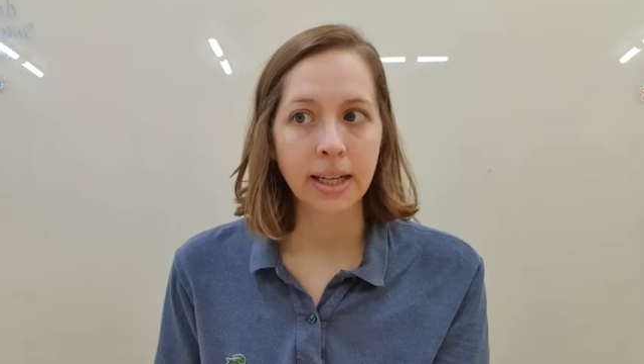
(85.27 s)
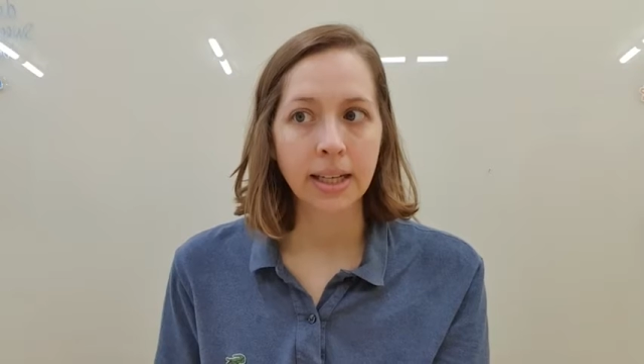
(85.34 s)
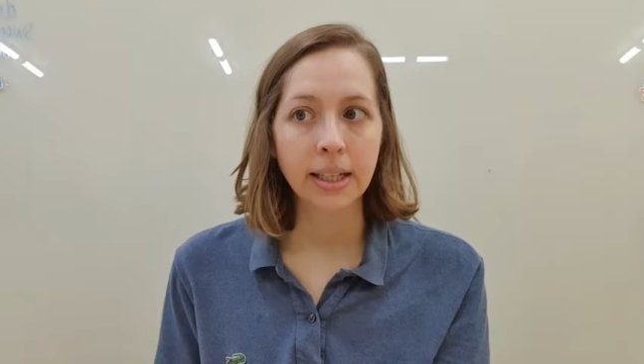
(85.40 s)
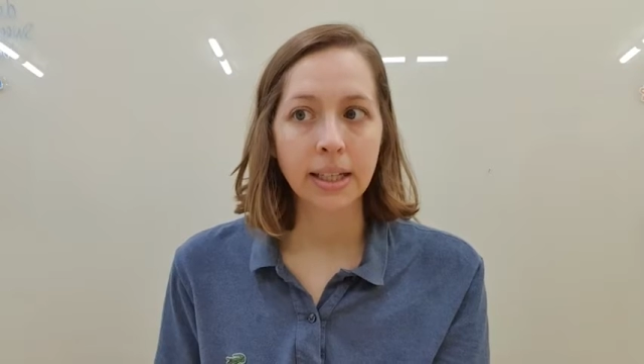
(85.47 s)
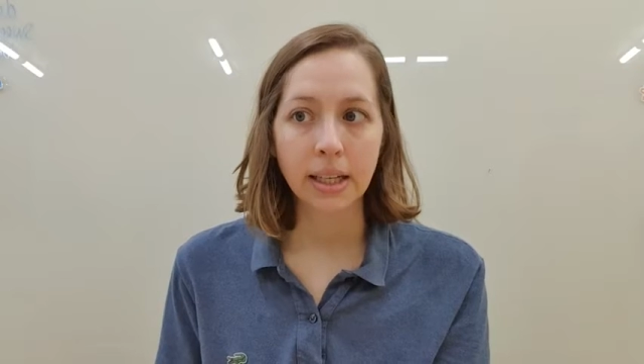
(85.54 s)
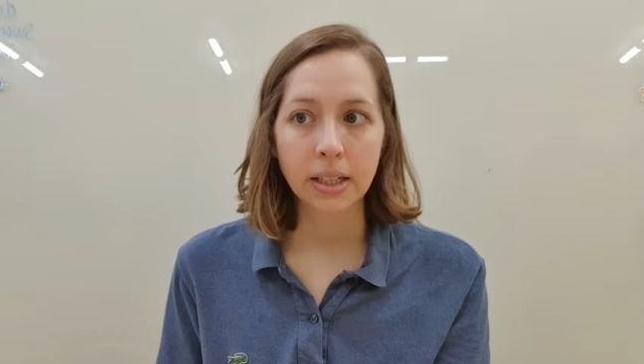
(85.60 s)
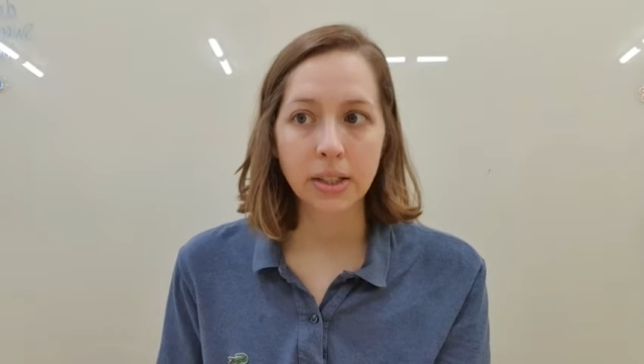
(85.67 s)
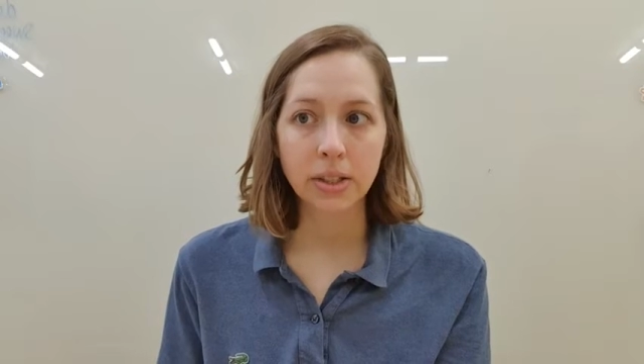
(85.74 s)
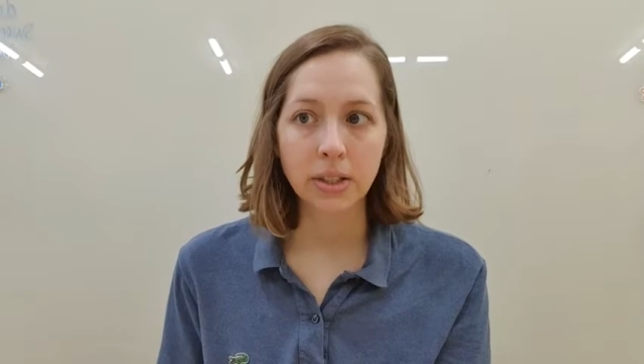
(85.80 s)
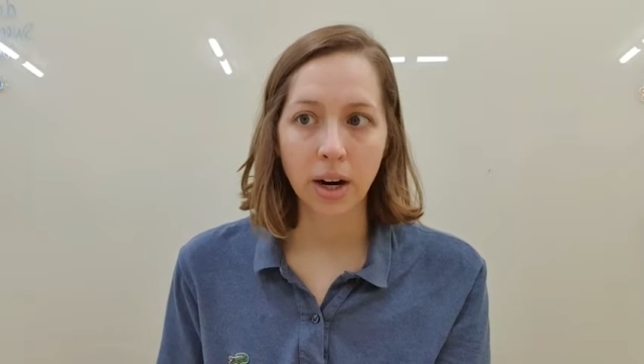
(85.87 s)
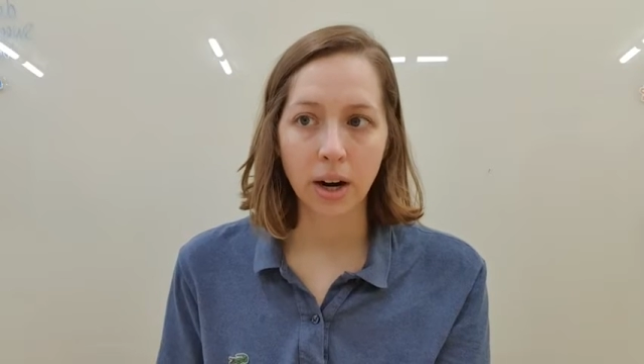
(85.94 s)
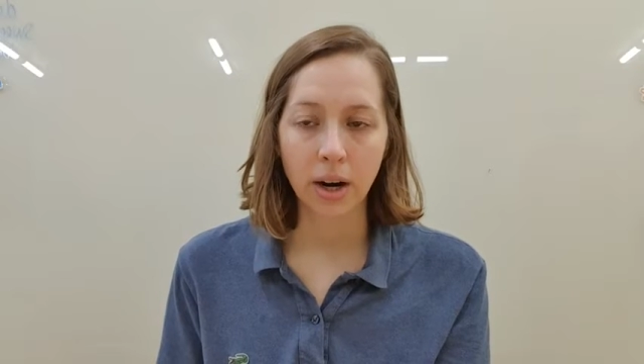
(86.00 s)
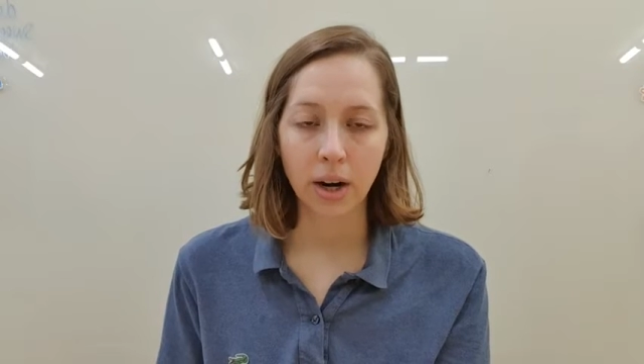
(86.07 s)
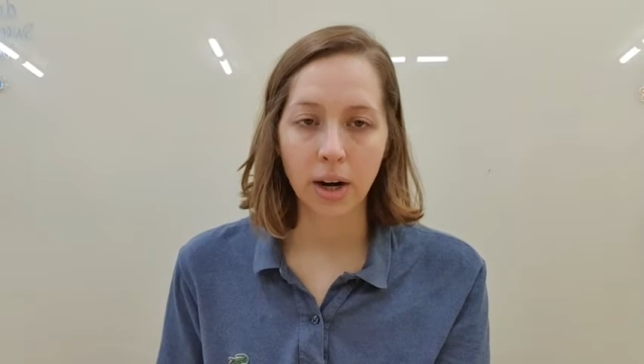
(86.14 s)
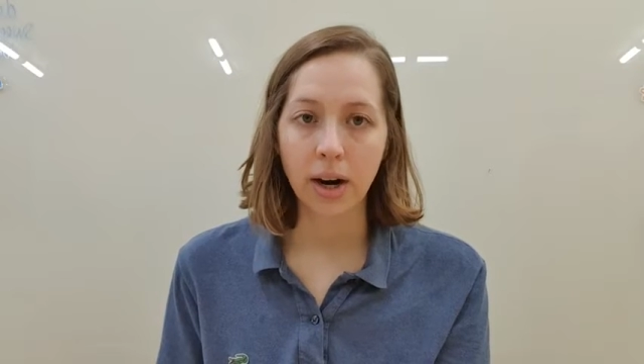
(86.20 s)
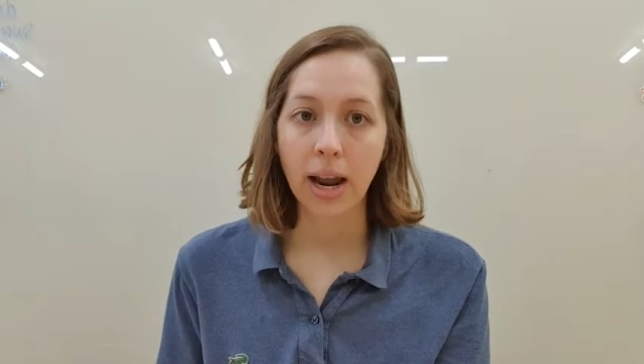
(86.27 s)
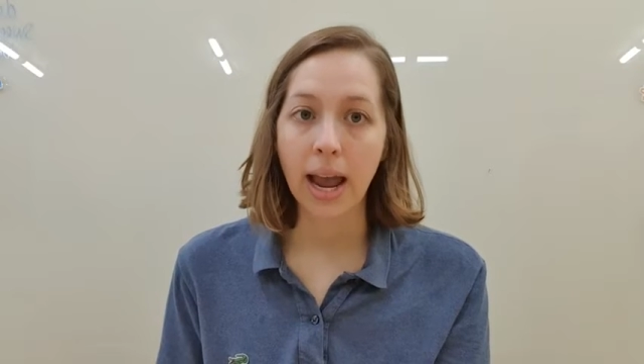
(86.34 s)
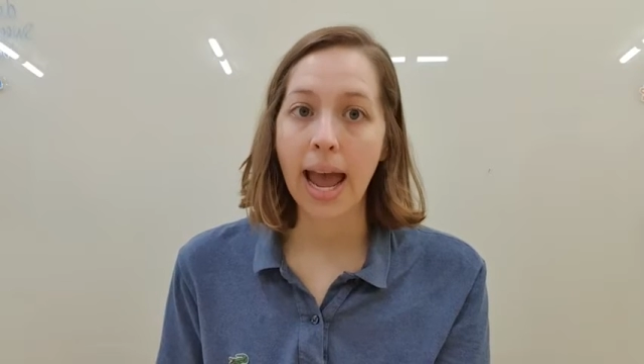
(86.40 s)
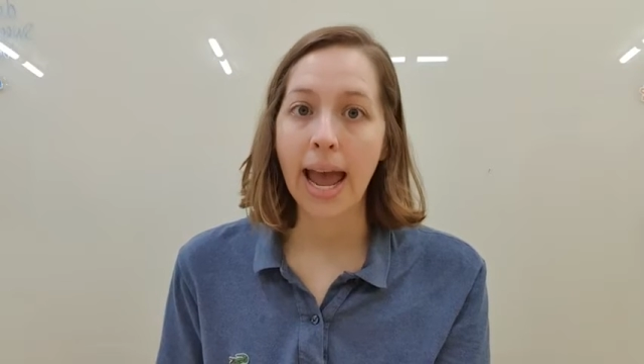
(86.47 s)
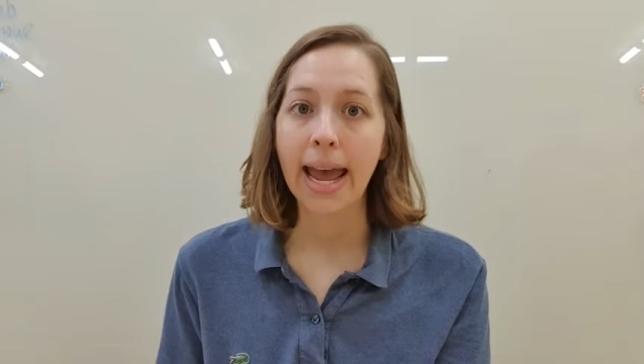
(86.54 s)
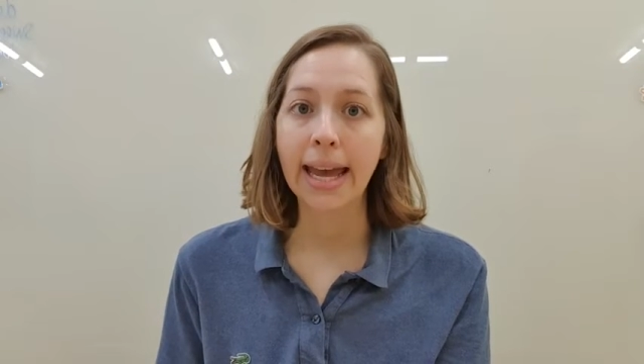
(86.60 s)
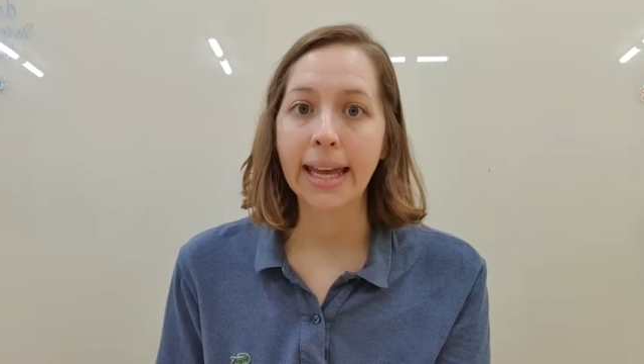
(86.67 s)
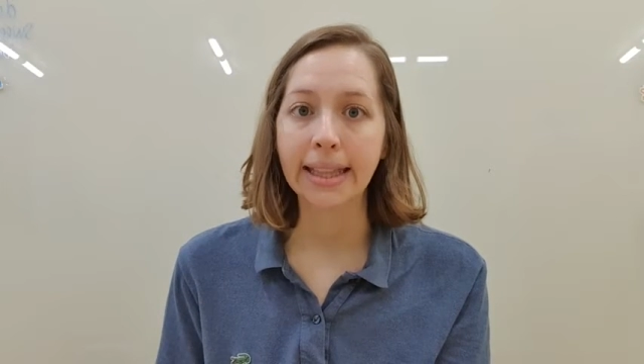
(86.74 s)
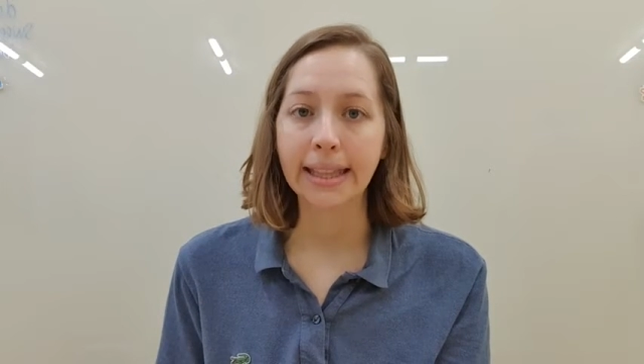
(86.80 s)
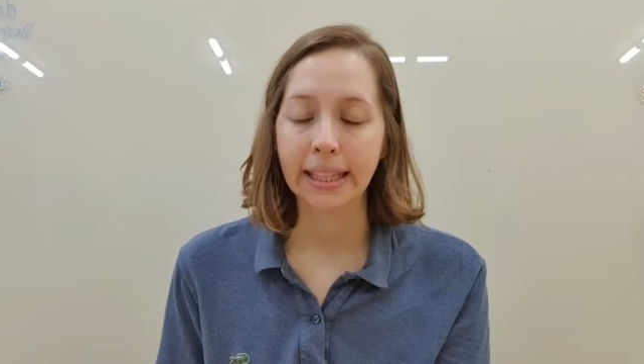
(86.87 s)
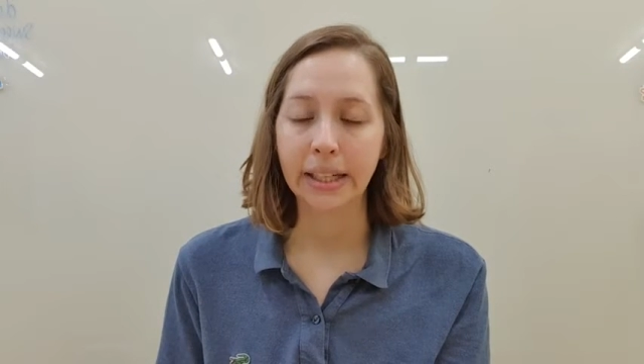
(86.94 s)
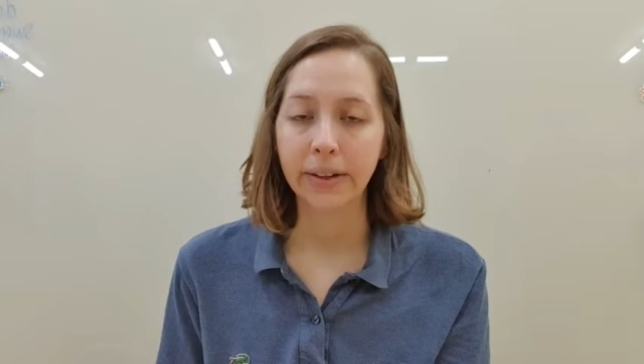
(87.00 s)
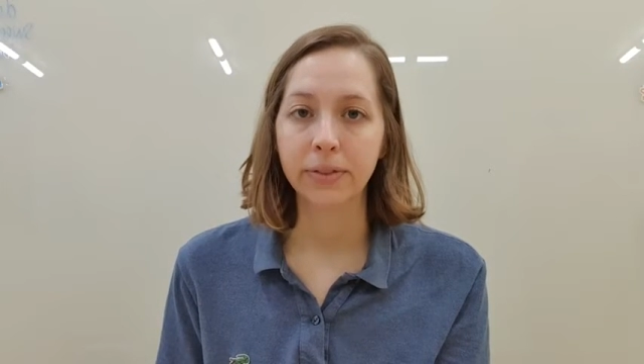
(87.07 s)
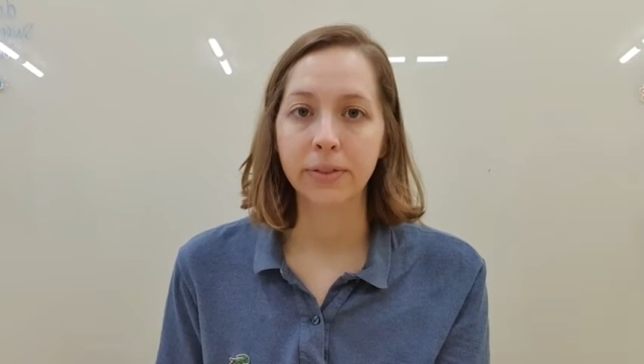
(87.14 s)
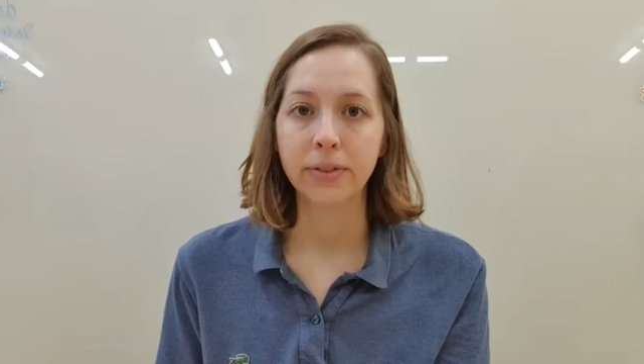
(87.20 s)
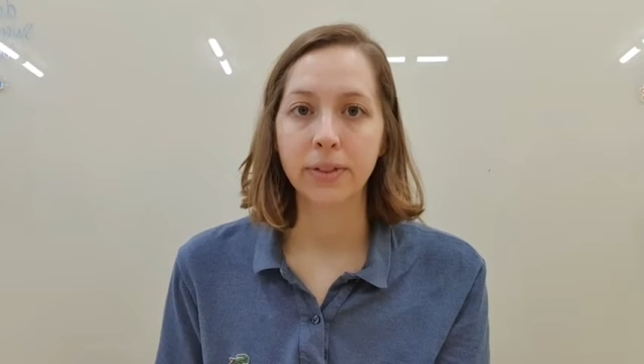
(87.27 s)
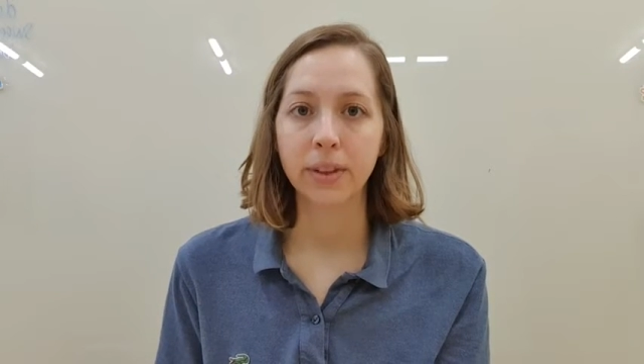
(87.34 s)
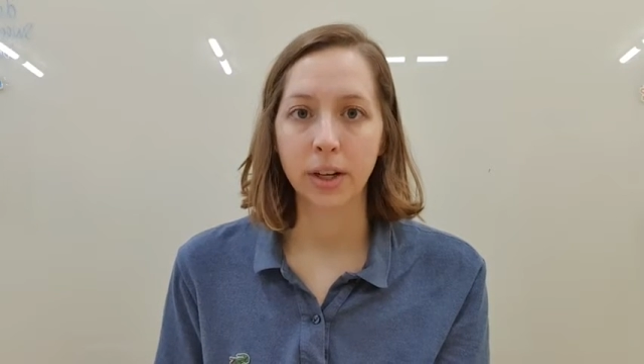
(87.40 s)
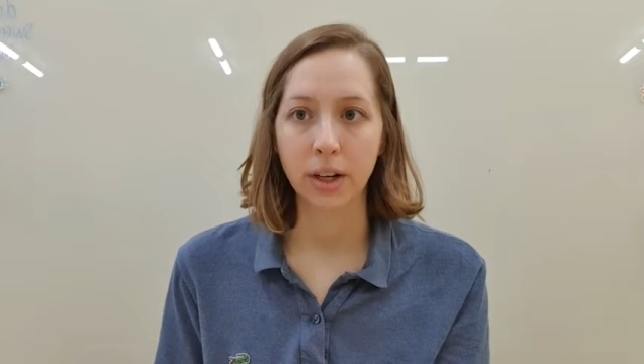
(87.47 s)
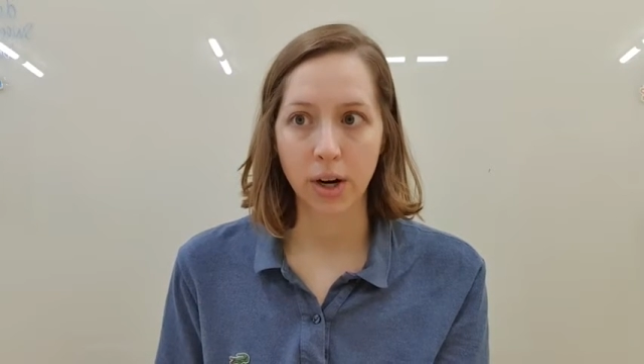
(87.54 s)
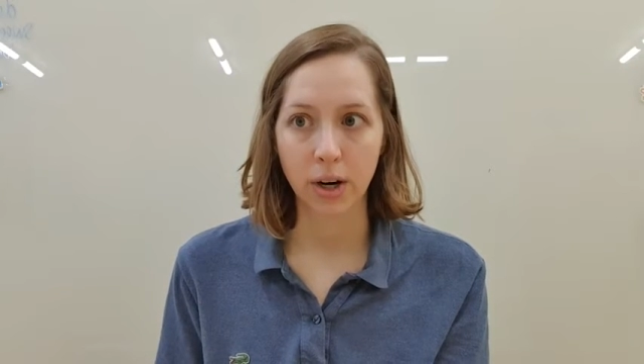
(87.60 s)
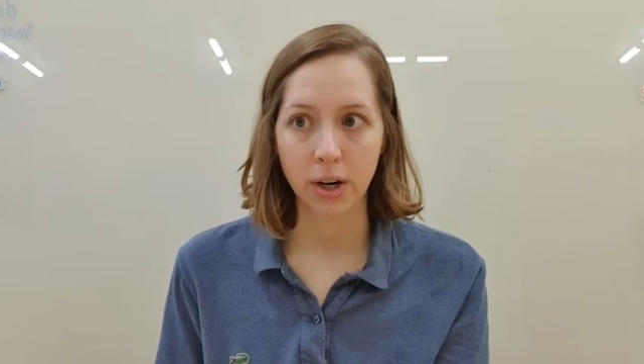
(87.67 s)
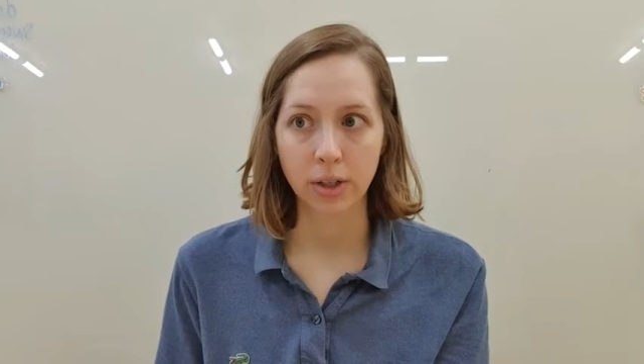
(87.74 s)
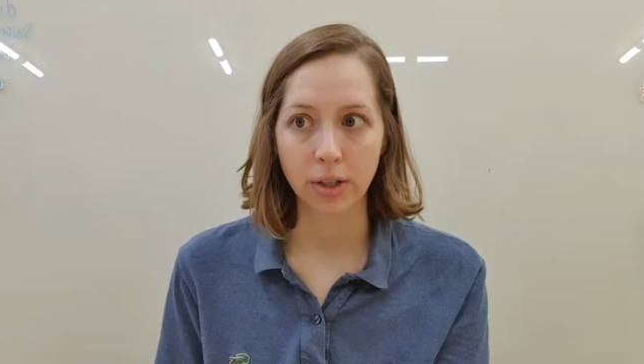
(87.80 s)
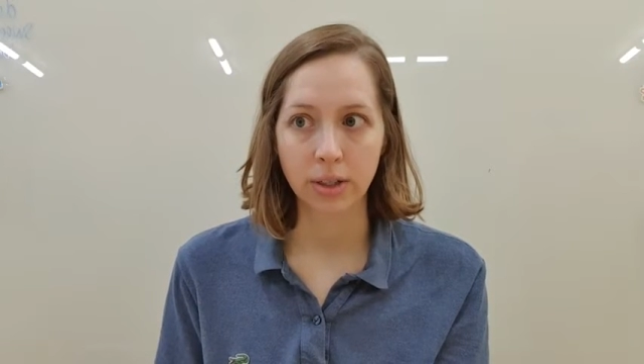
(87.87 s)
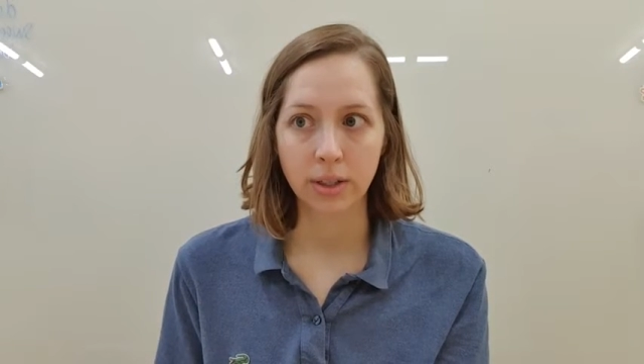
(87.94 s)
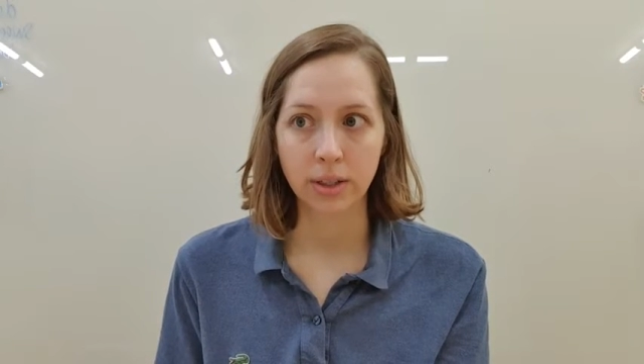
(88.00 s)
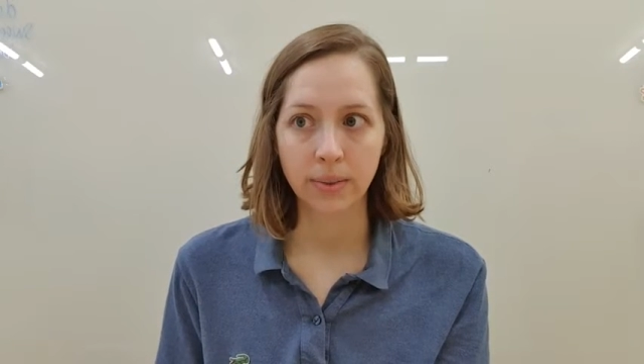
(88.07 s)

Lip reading: kissed her, and lifted the curse.